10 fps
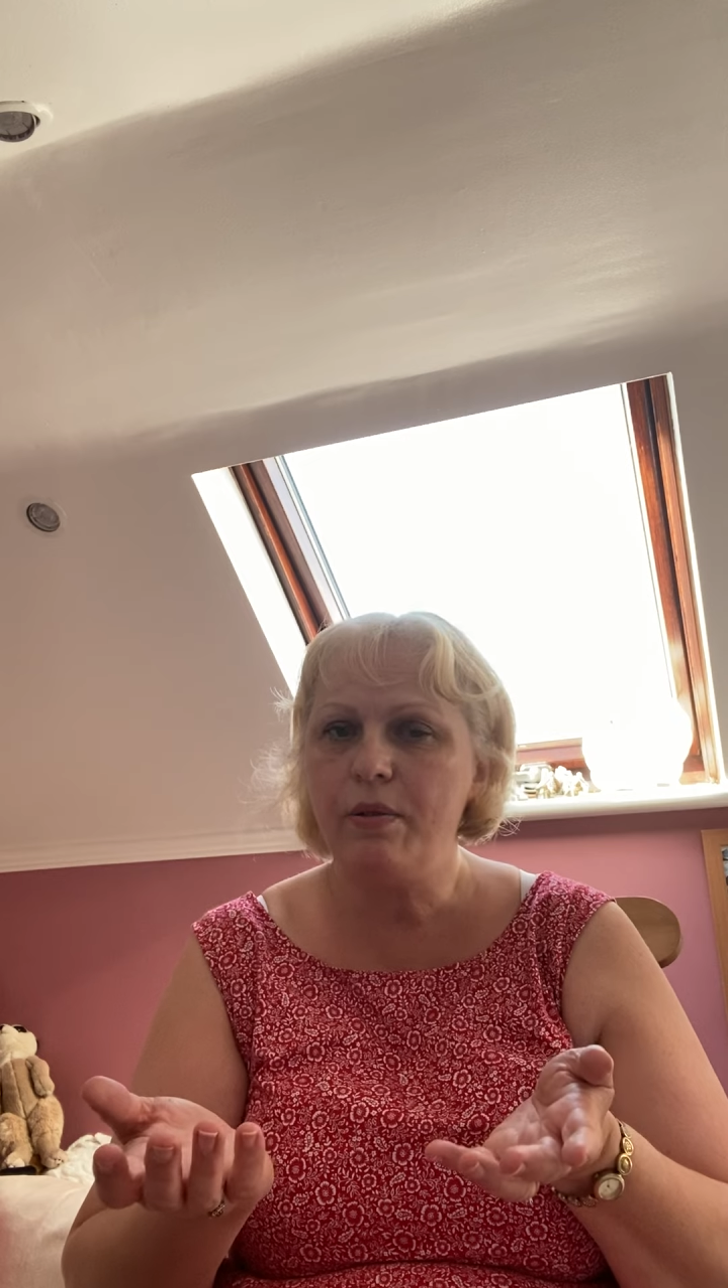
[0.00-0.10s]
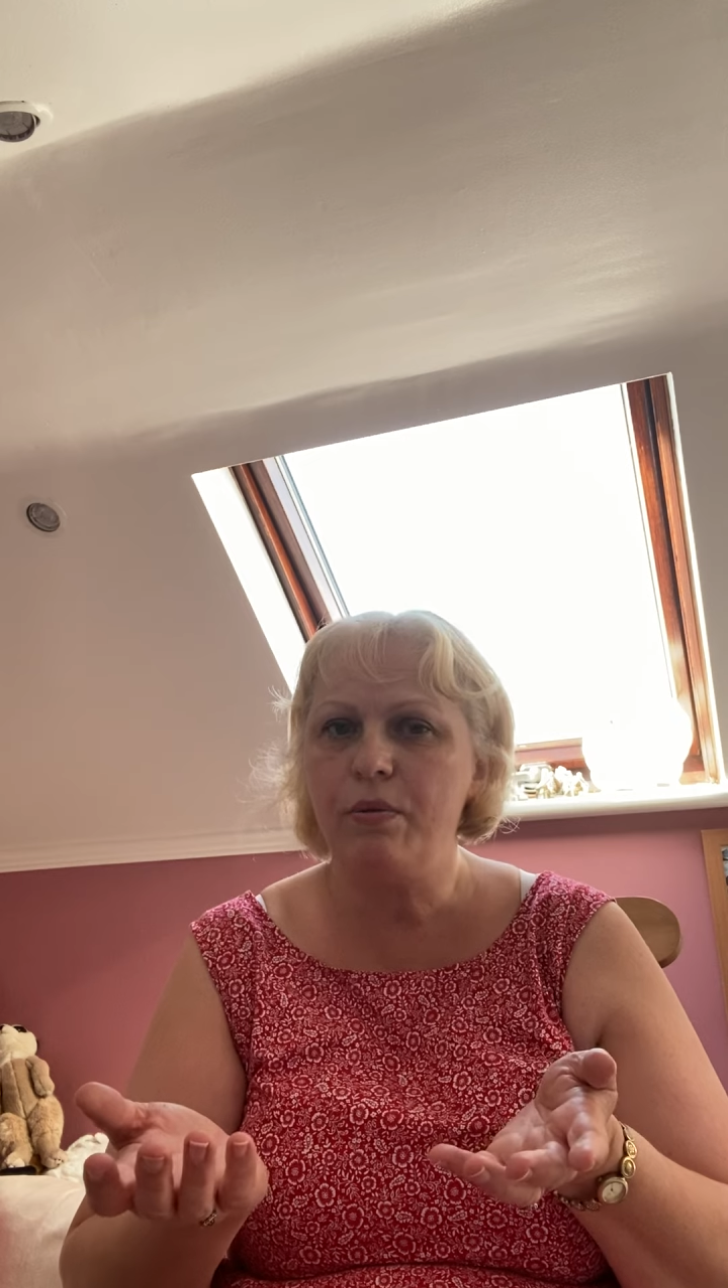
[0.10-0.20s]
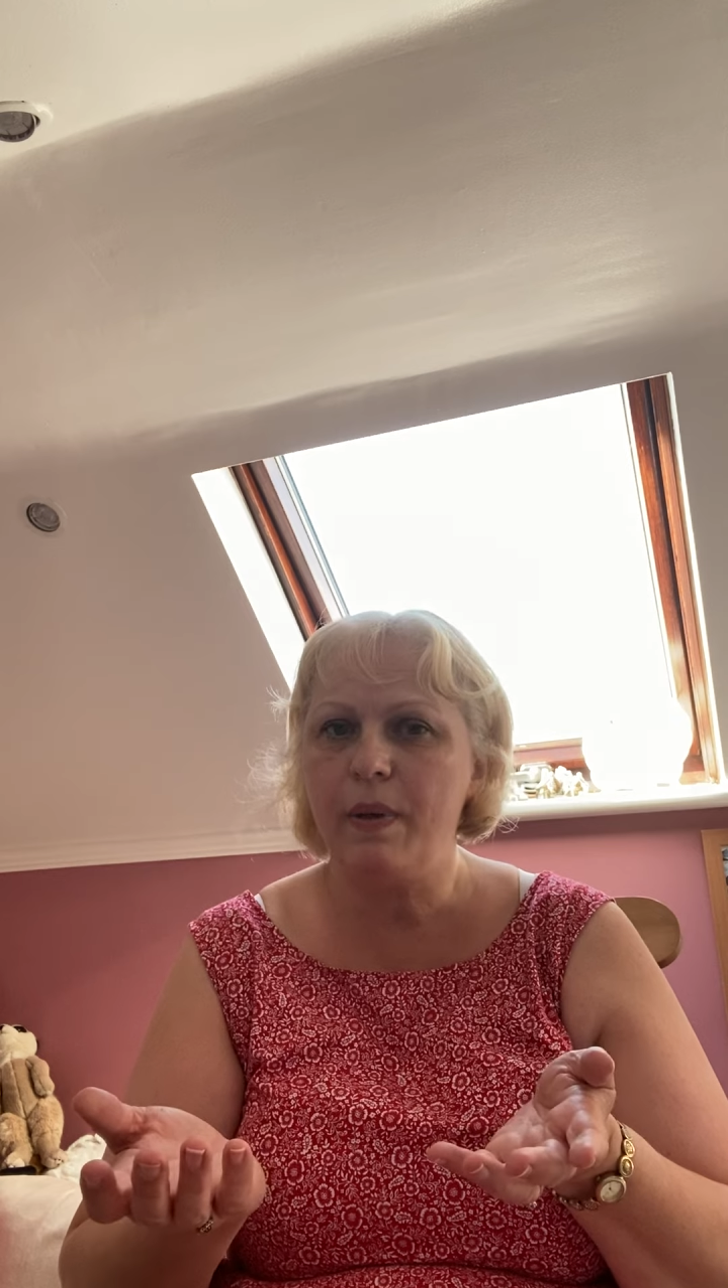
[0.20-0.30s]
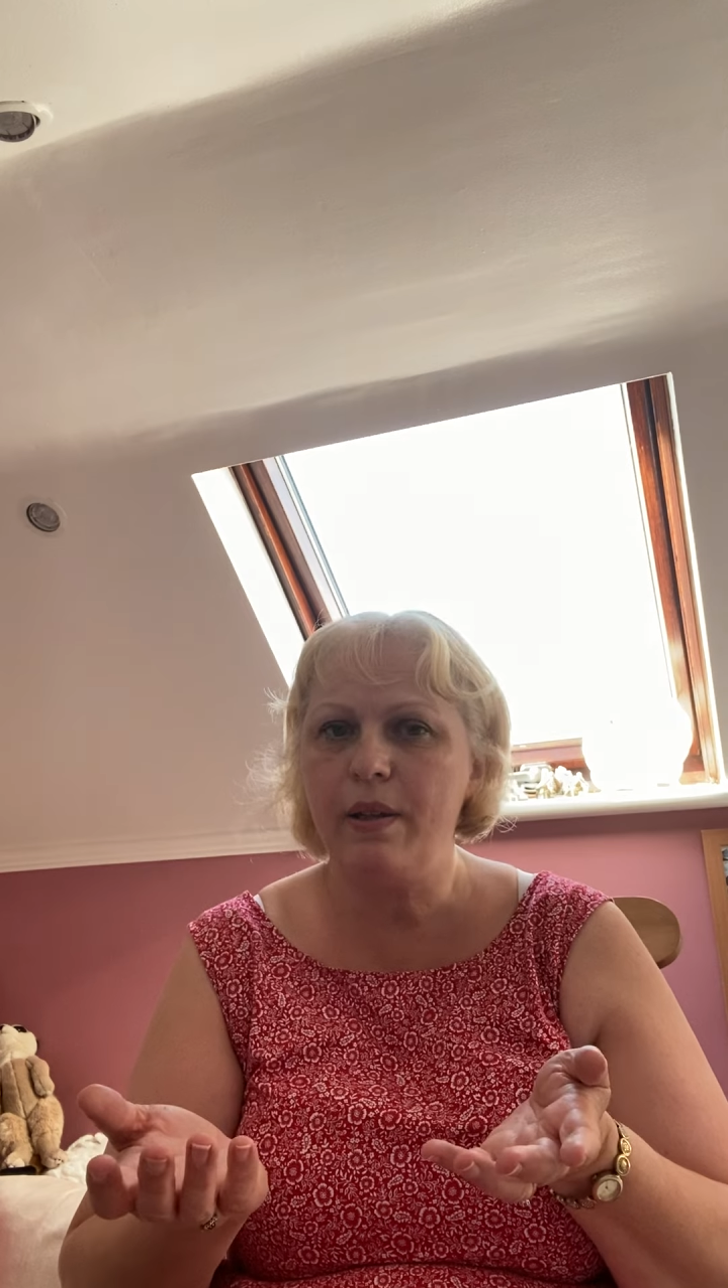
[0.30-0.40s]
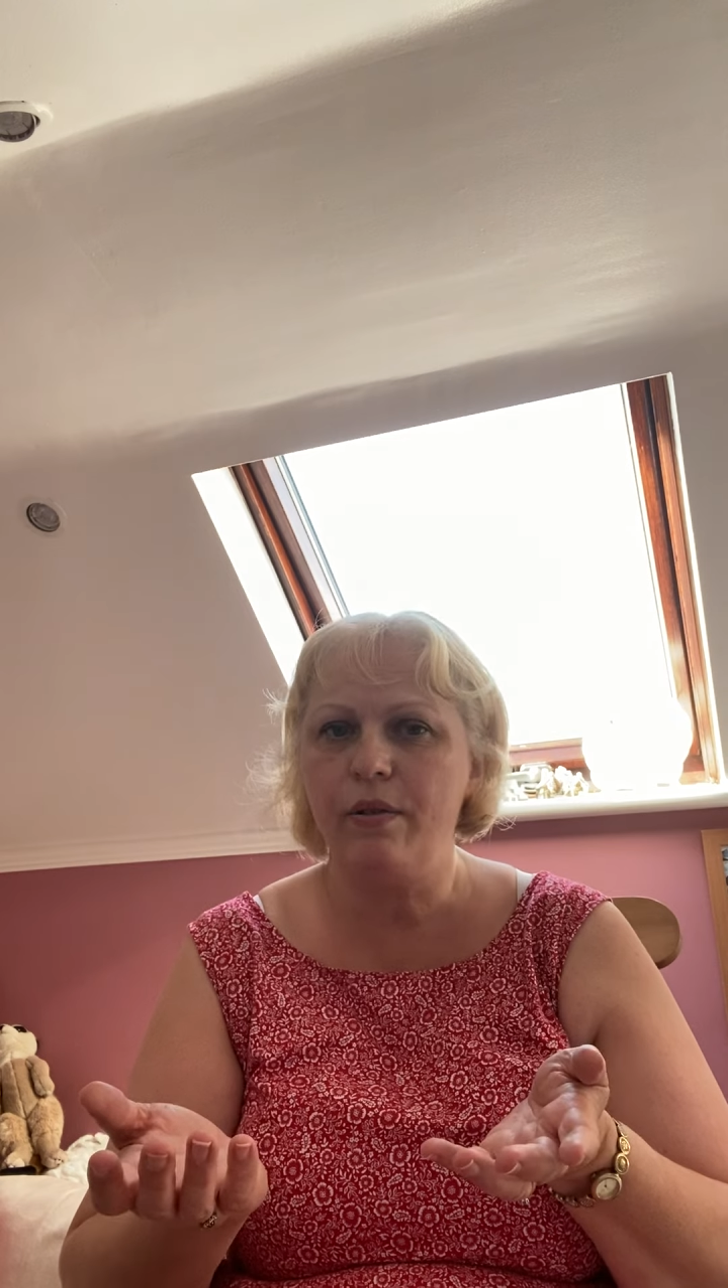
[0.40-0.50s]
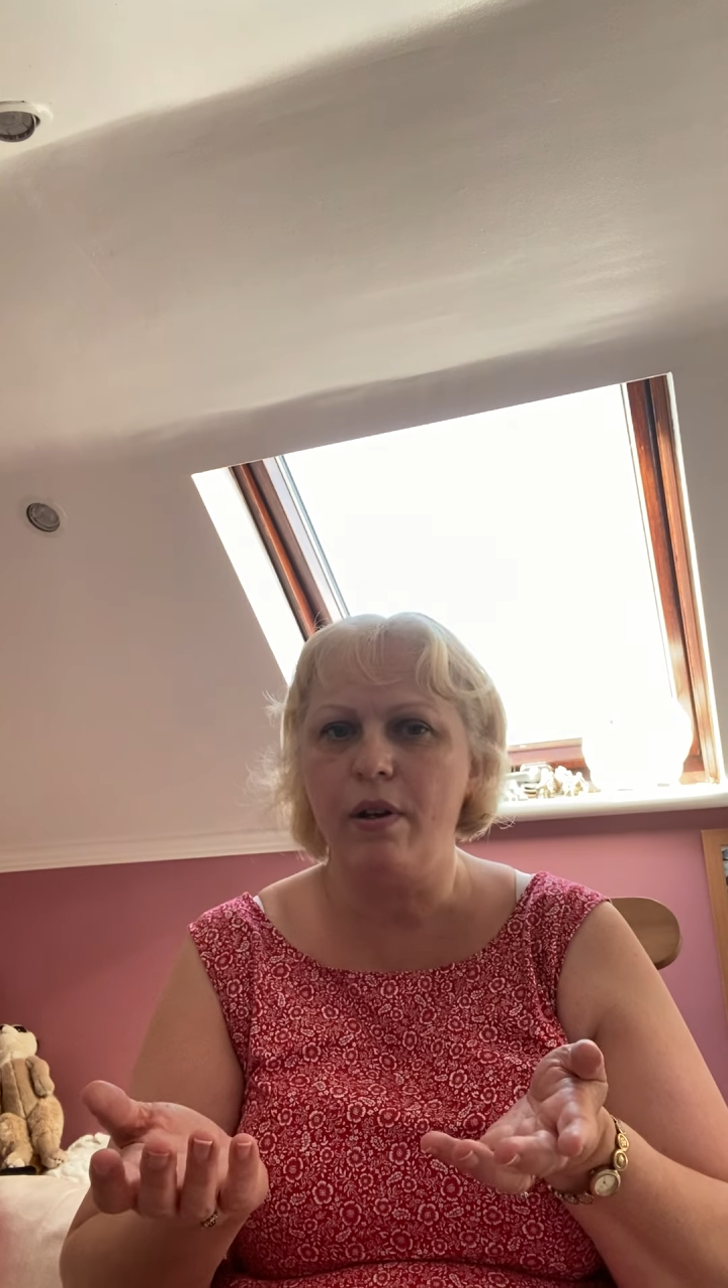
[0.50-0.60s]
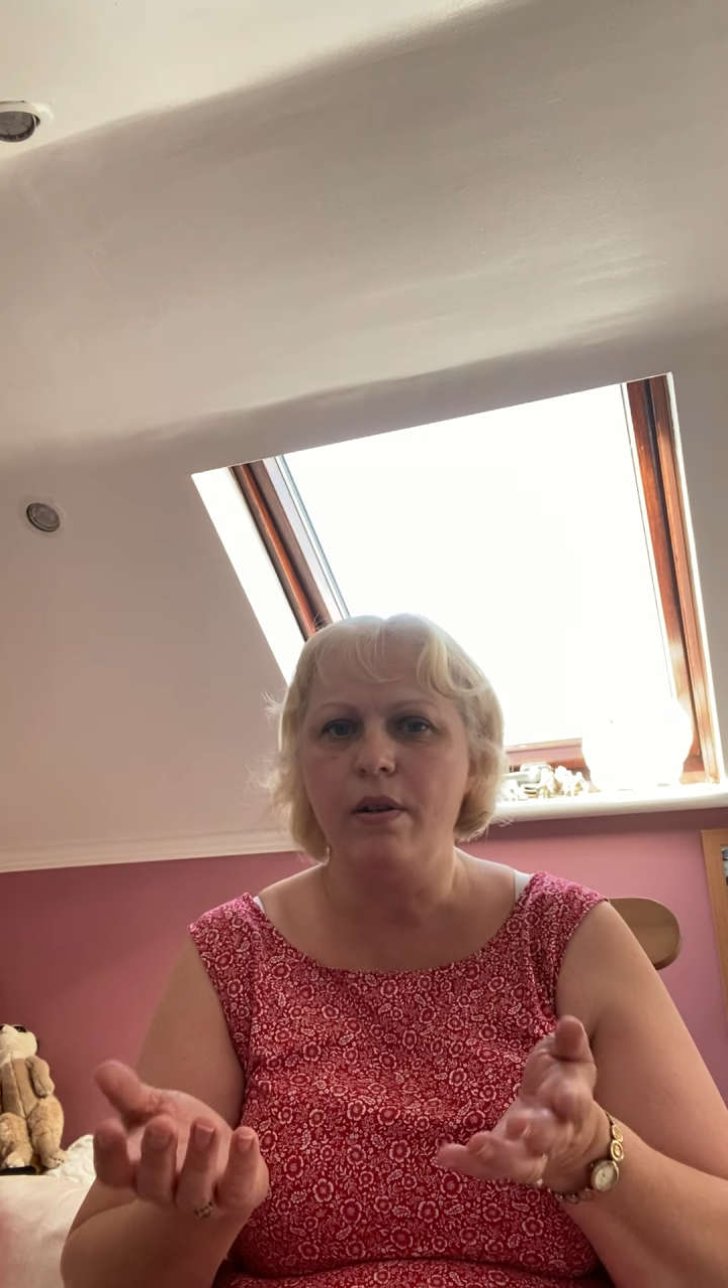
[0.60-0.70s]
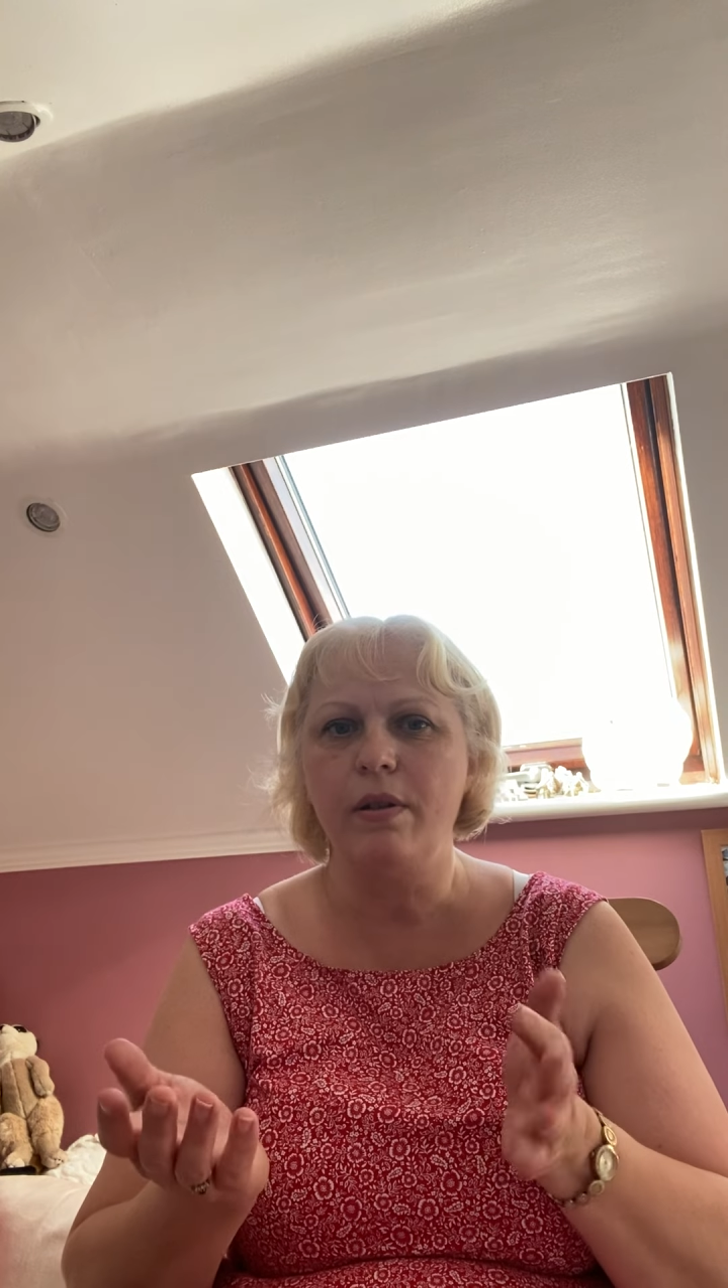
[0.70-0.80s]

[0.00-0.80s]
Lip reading: all the way through,